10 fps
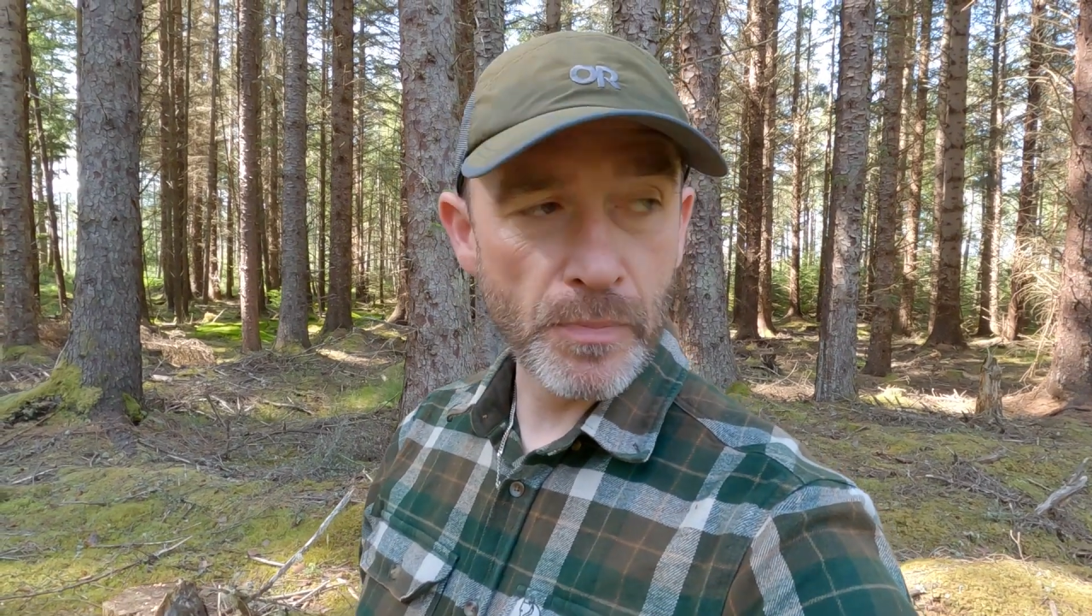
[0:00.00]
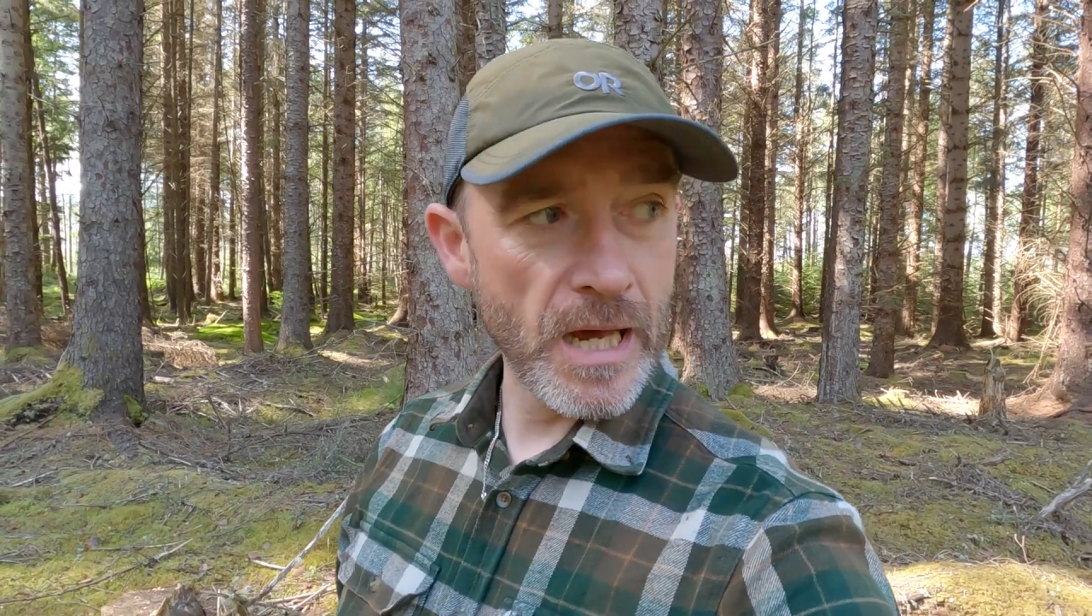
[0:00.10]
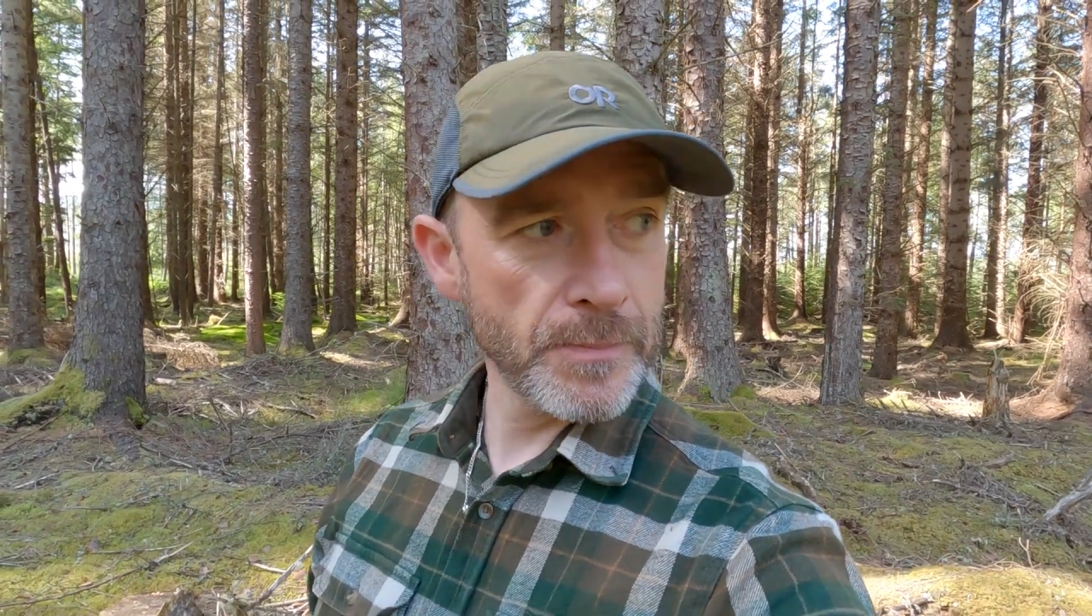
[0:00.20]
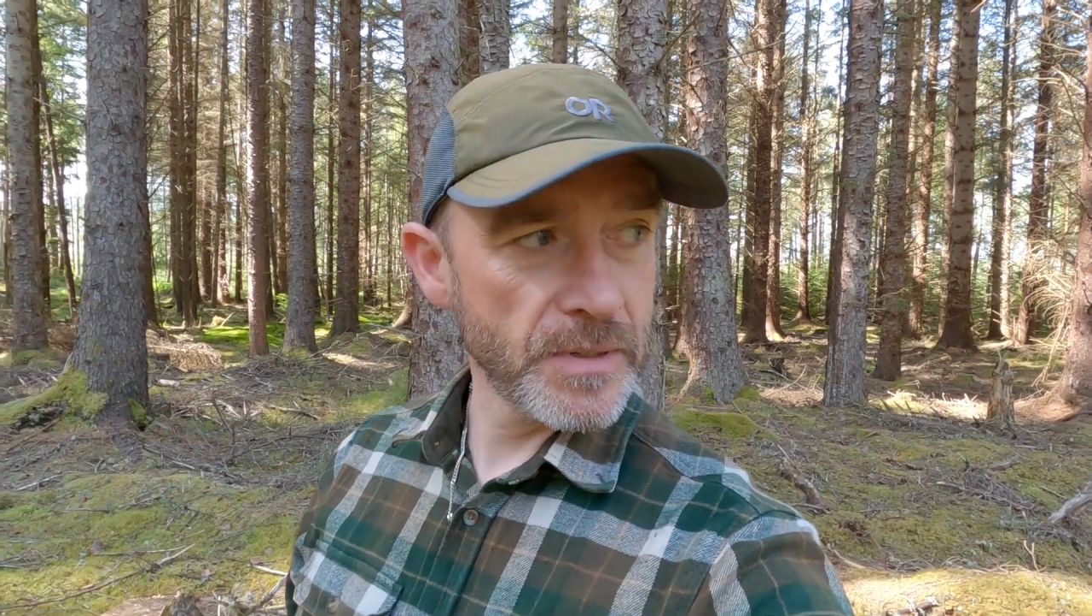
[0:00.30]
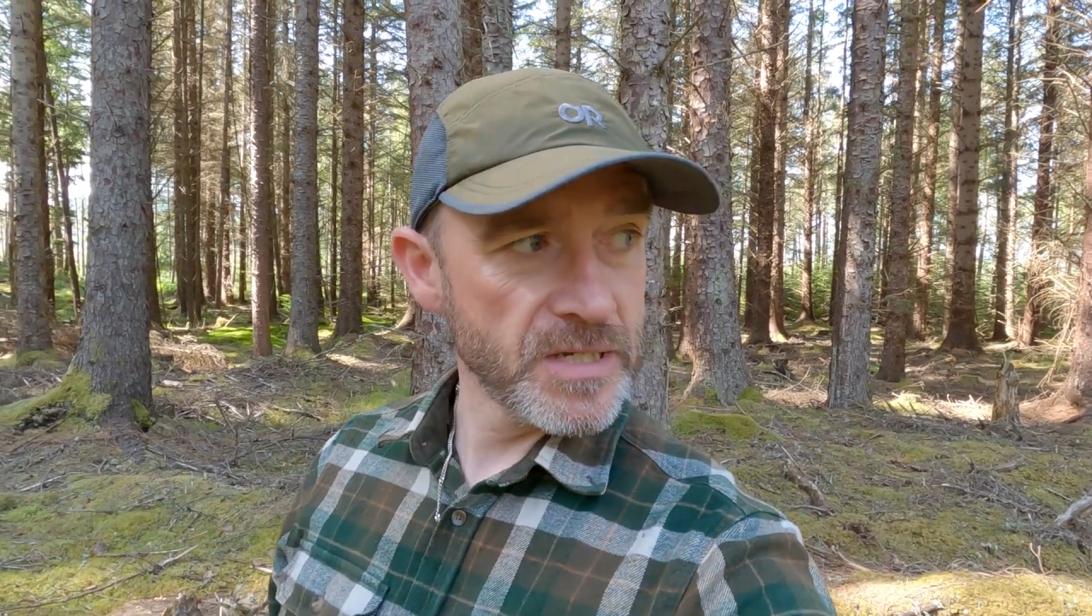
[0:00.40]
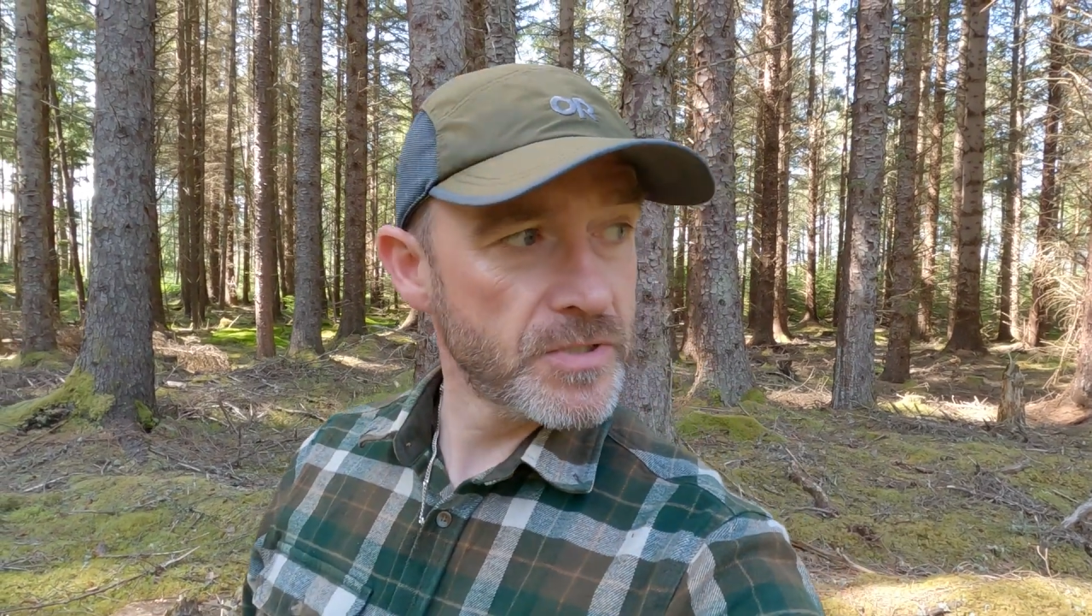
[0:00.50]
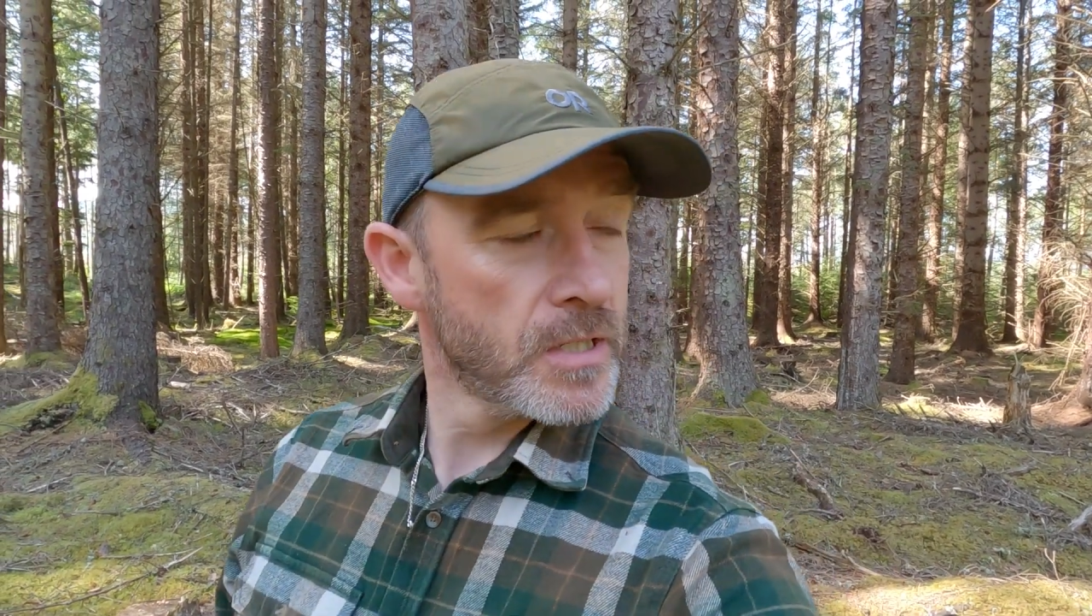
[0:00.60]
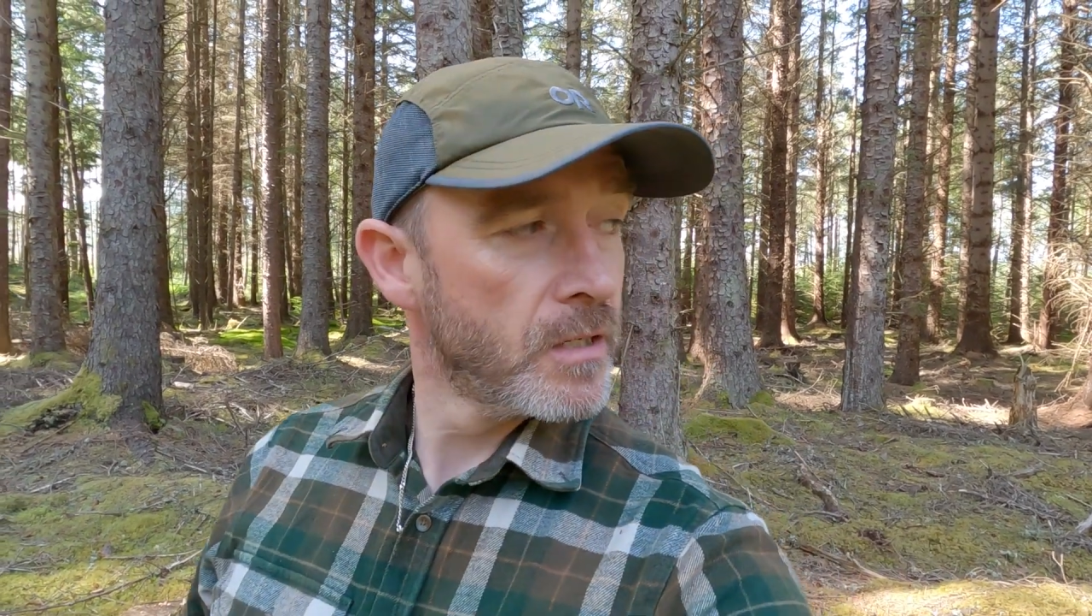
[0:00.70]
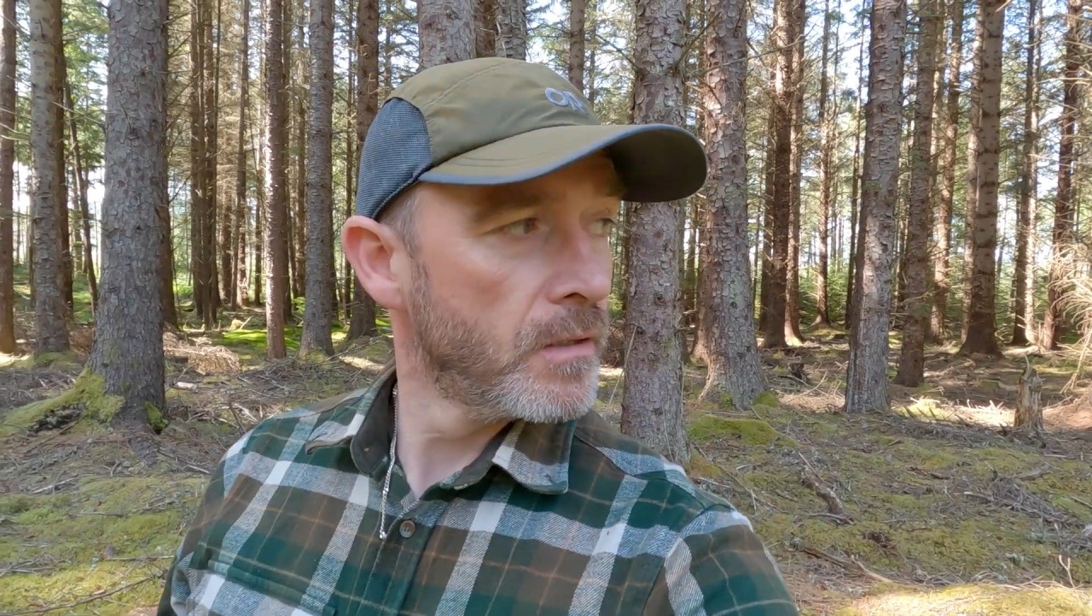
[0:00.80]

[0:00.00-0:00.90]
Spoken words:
and blackberries.